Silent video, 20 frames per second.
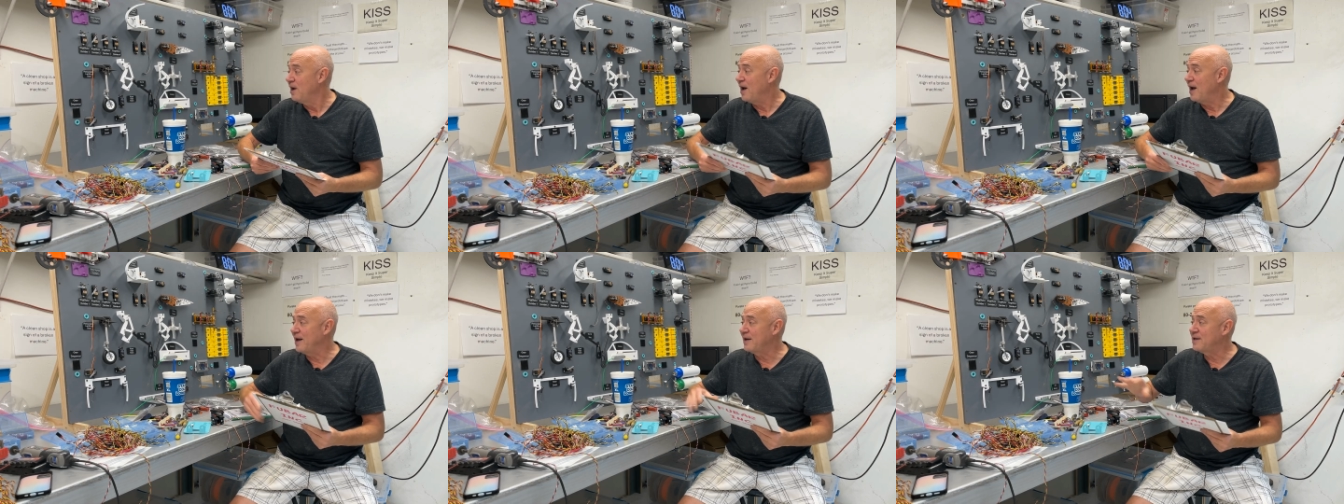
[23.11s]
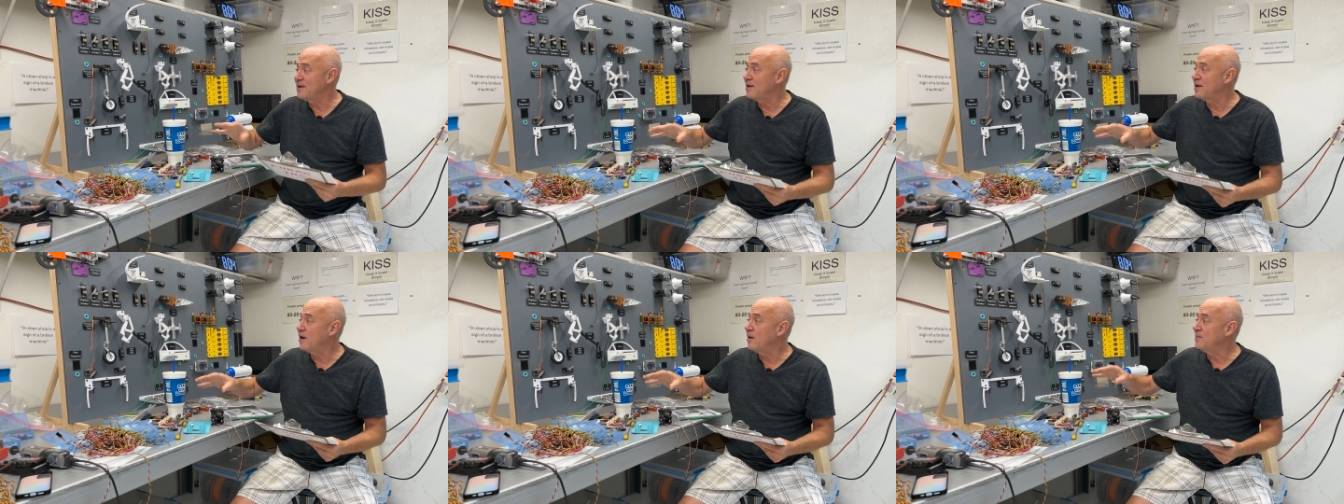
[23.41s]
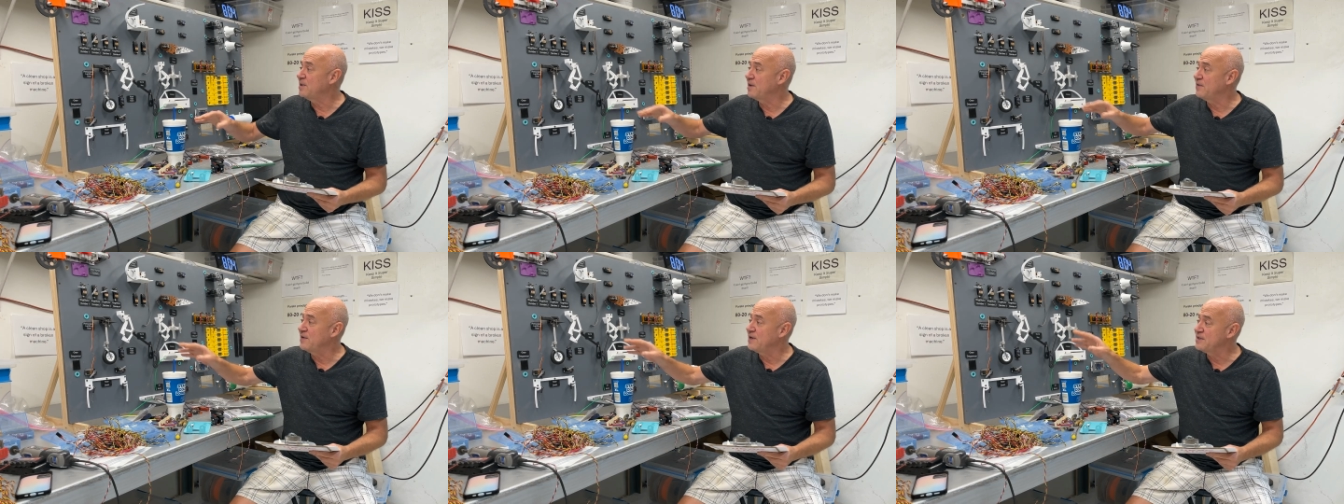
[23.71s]
I can
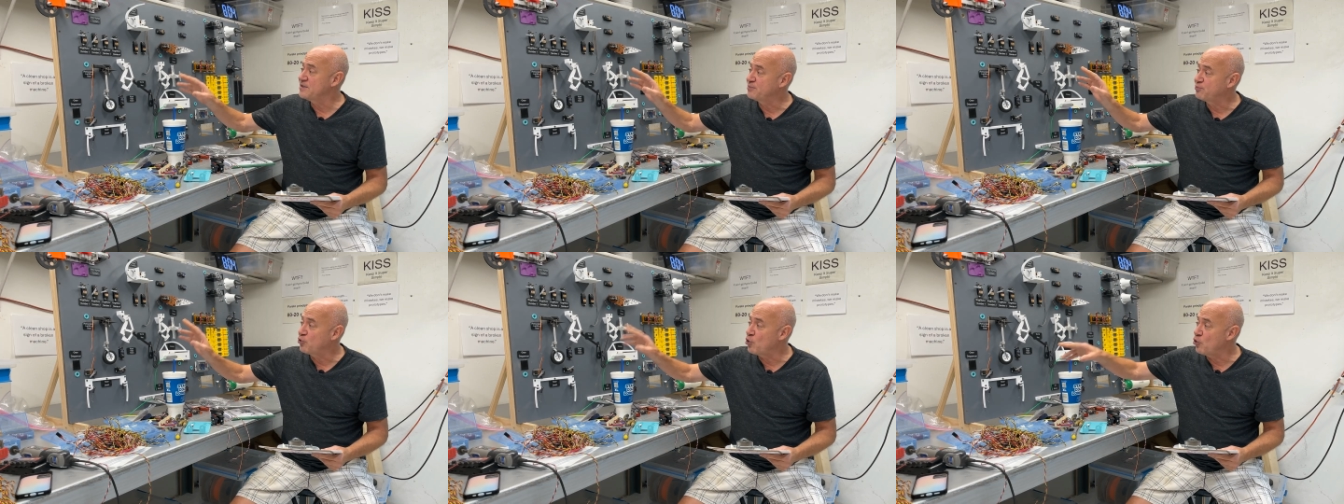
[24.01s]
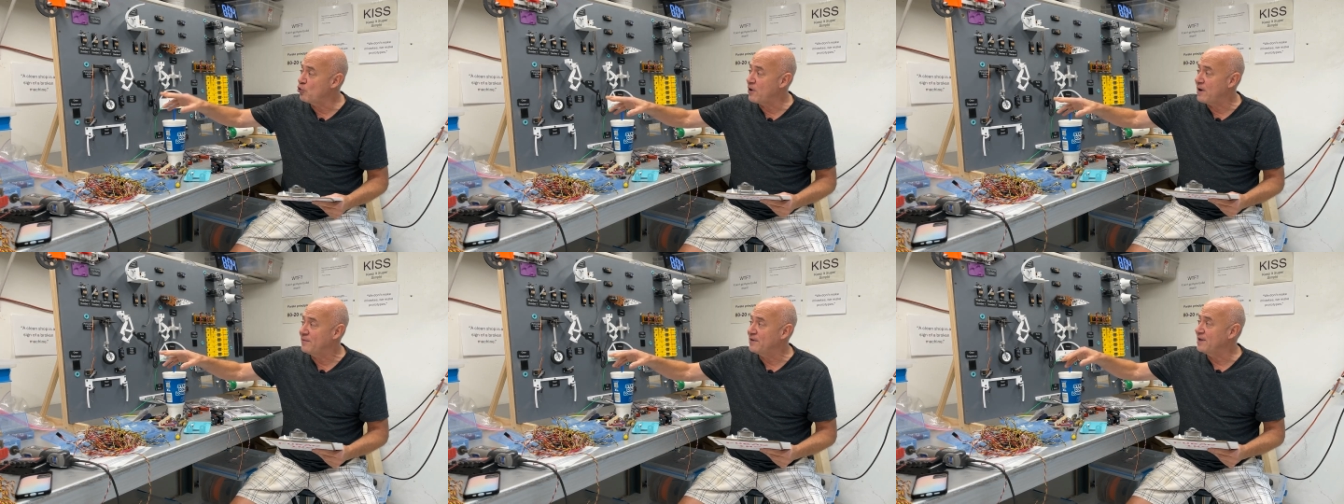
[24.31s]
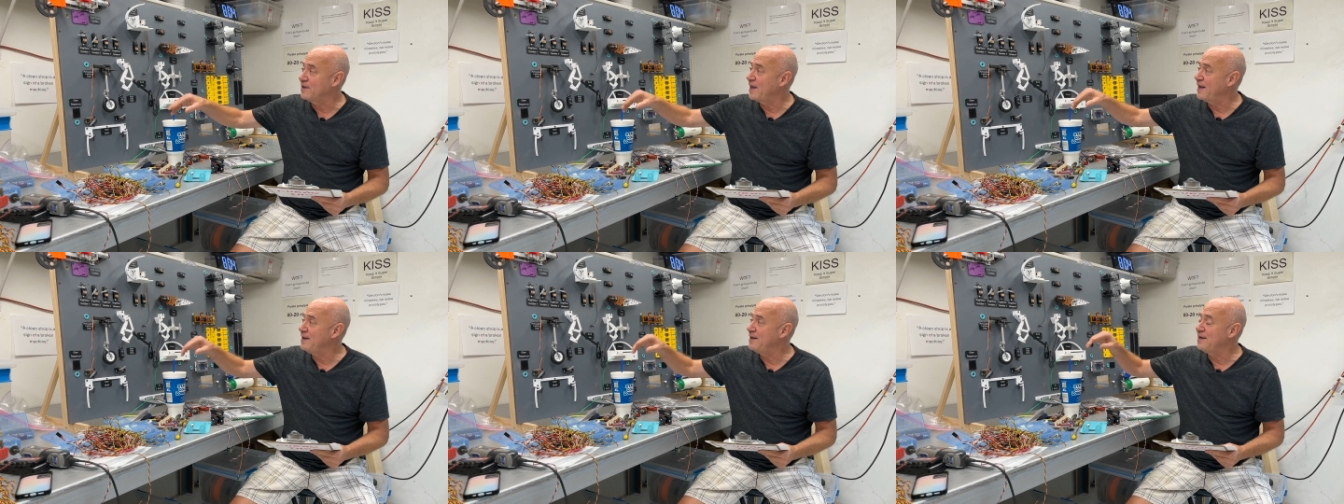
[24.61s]
come to this, program the
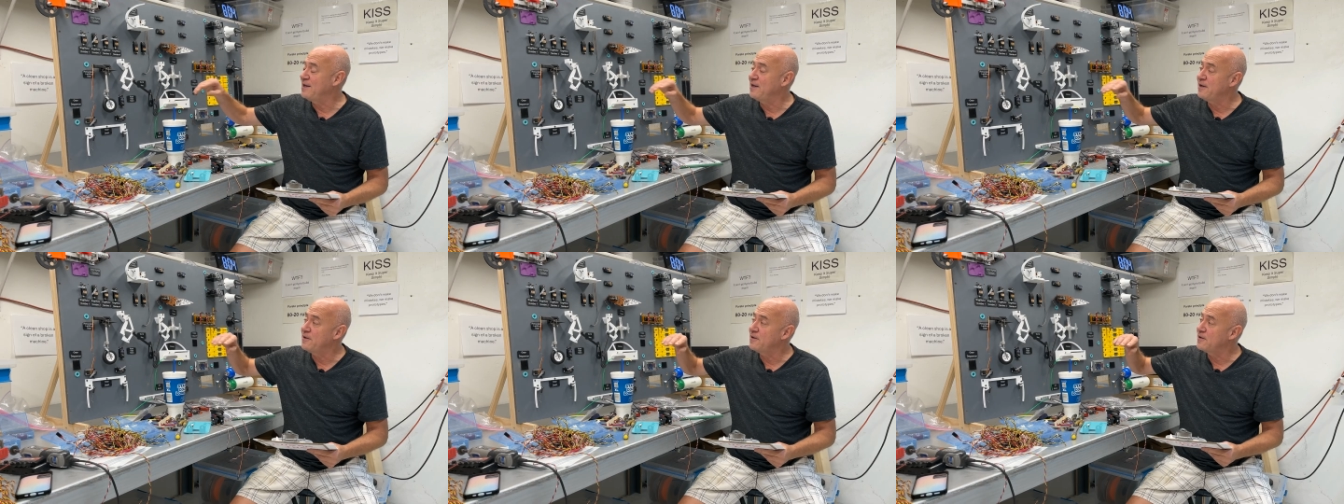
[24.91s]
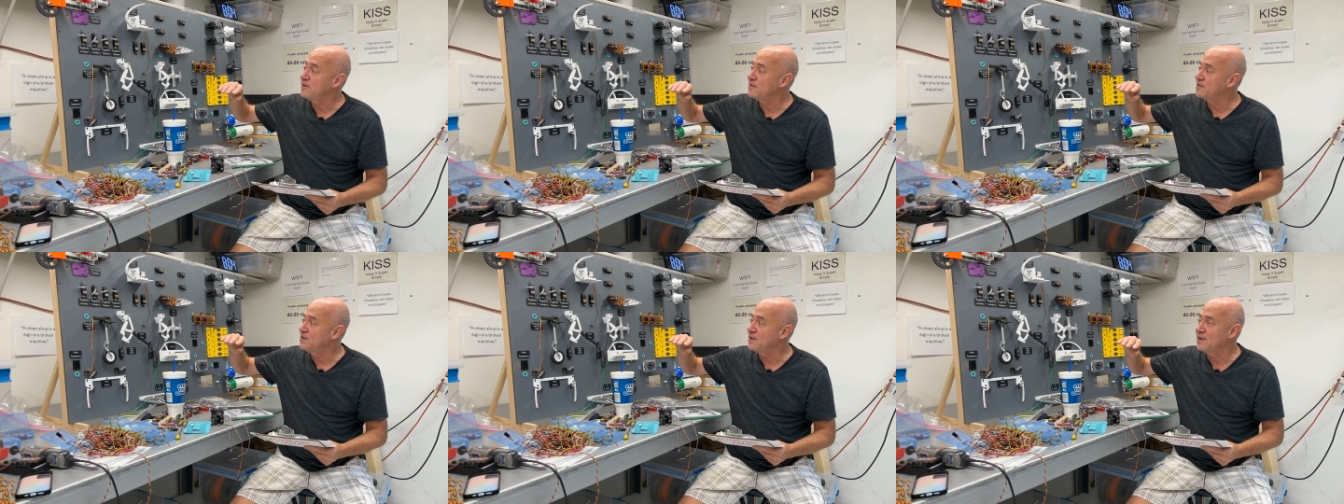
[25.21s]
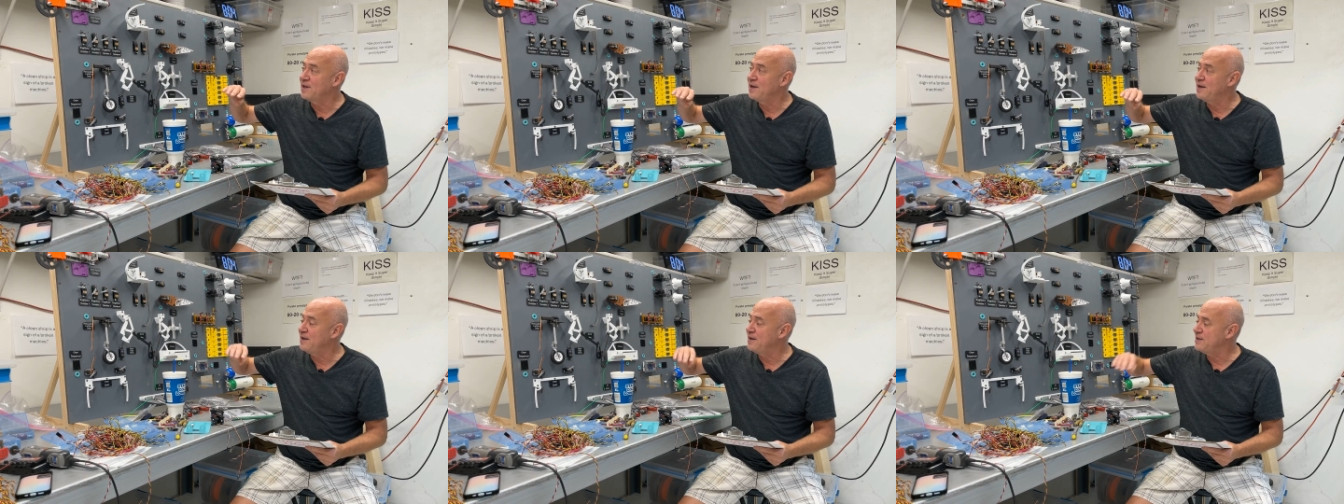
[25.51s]
landing gear
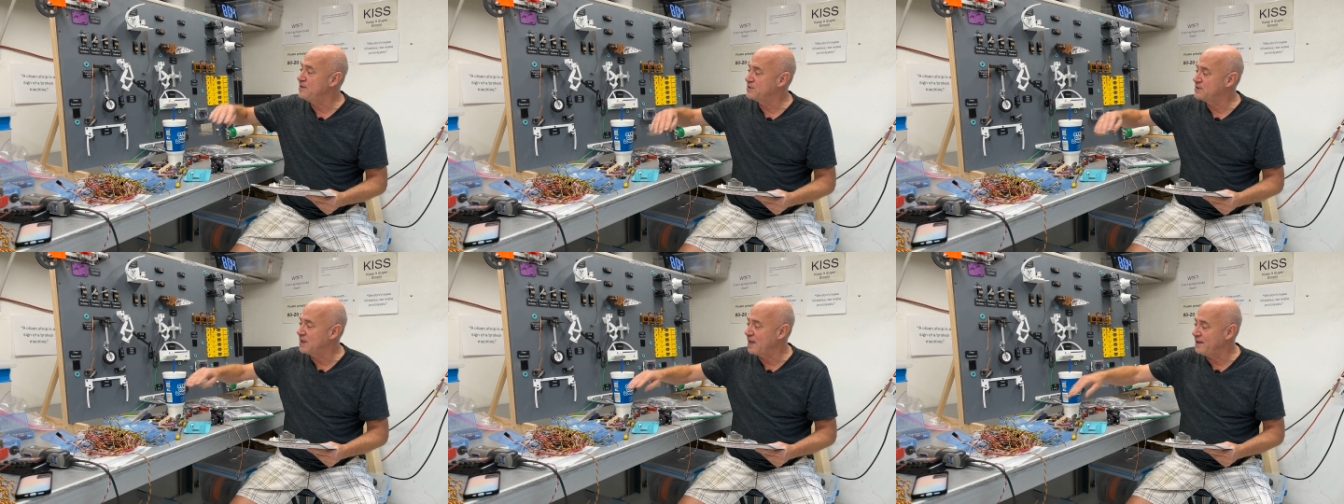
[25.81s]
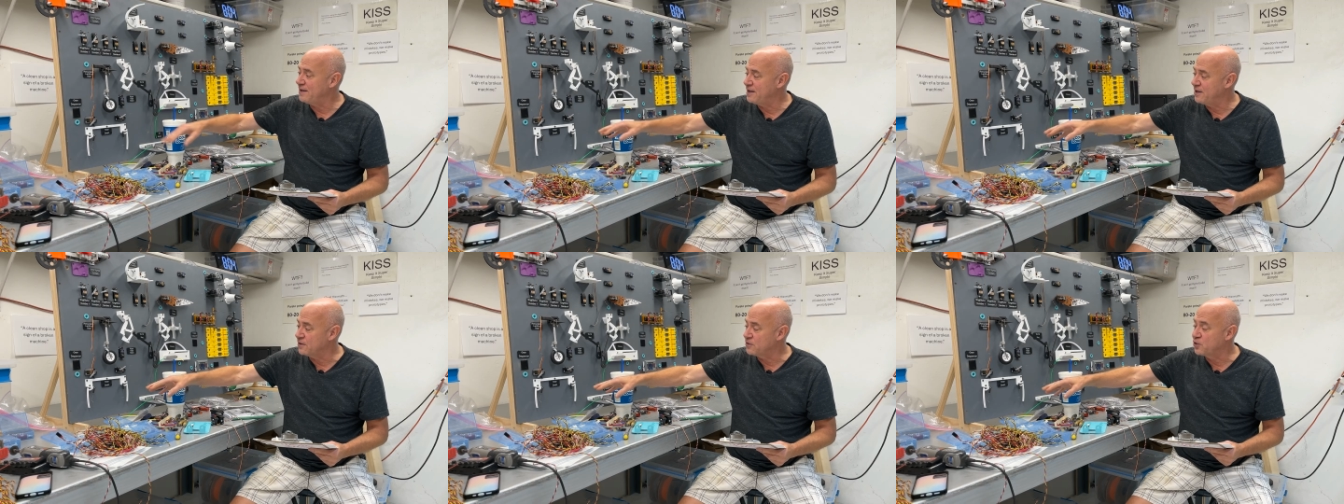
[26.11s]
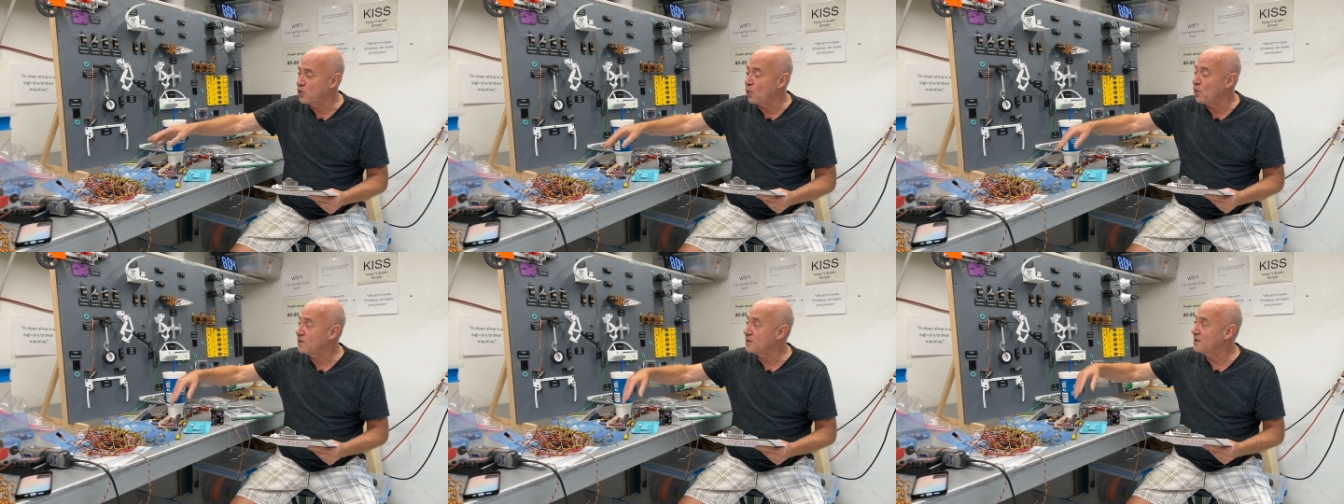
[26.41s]
delays, landing gear
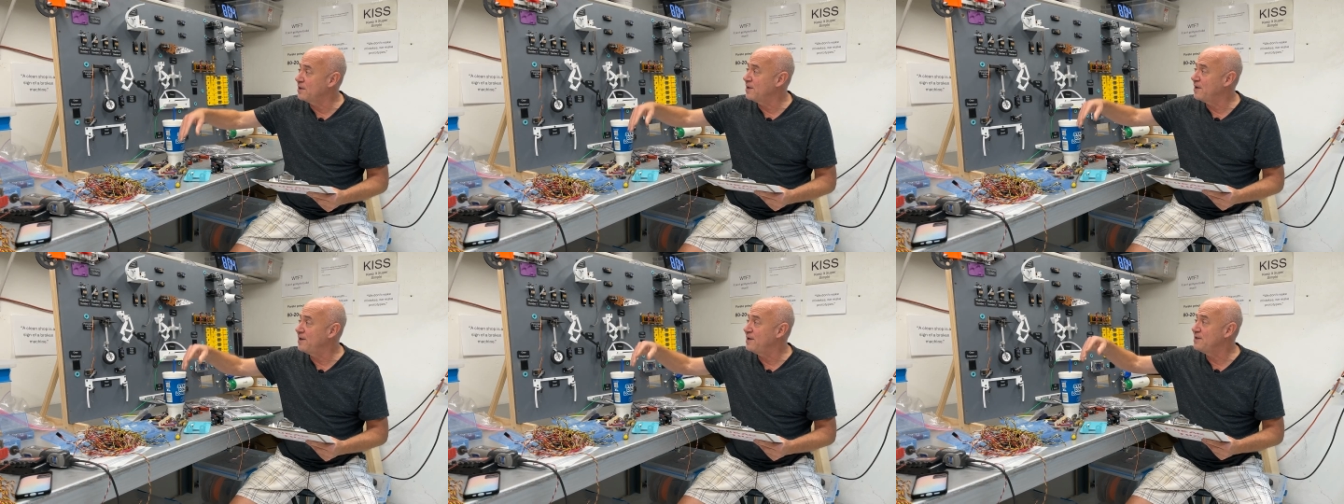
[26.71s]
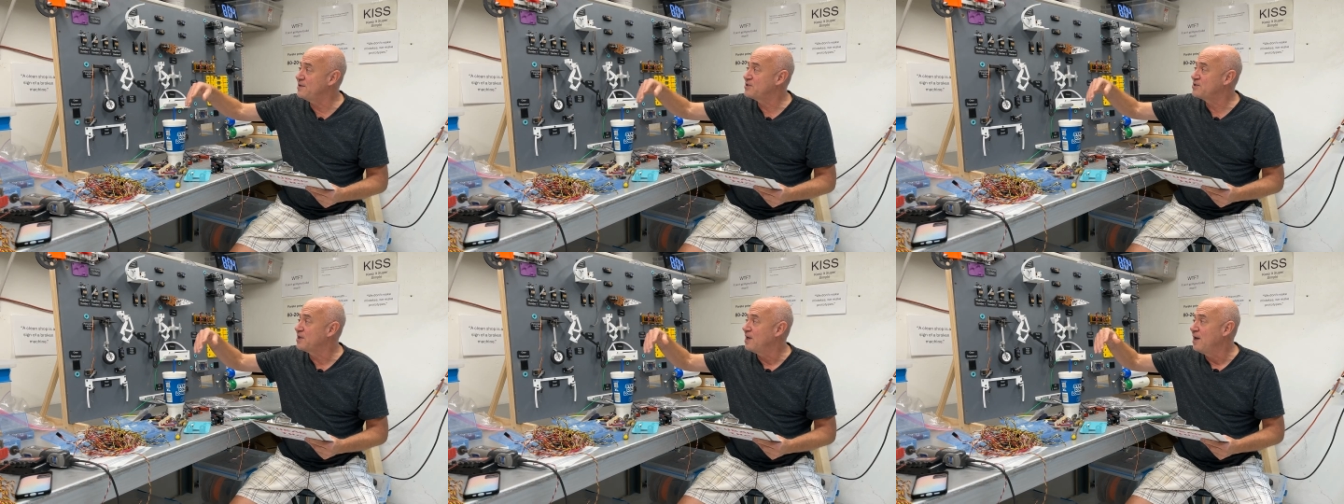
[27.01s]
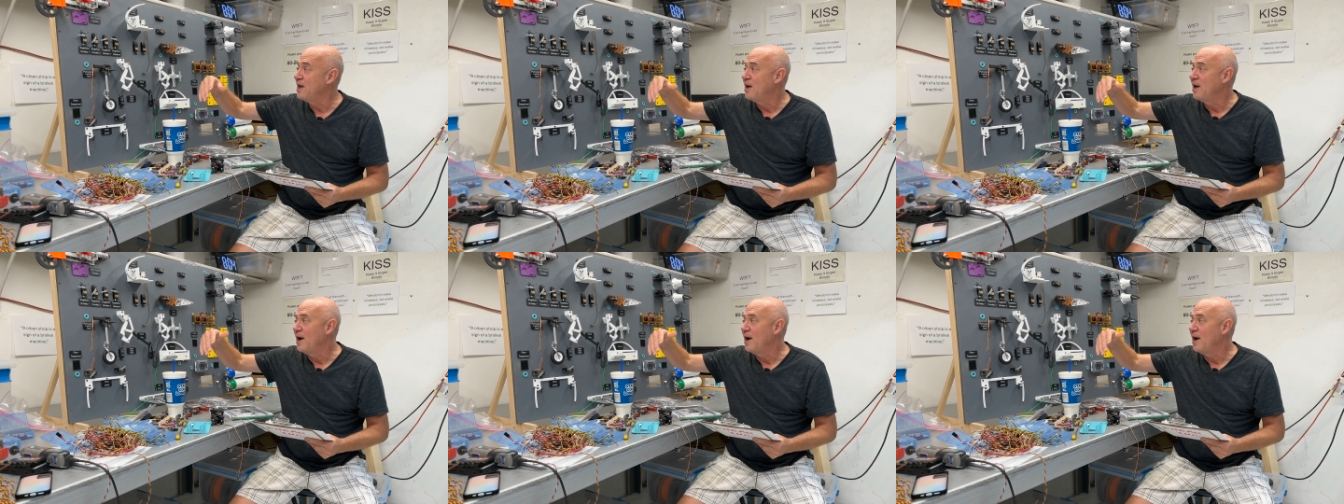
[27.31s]
door delays.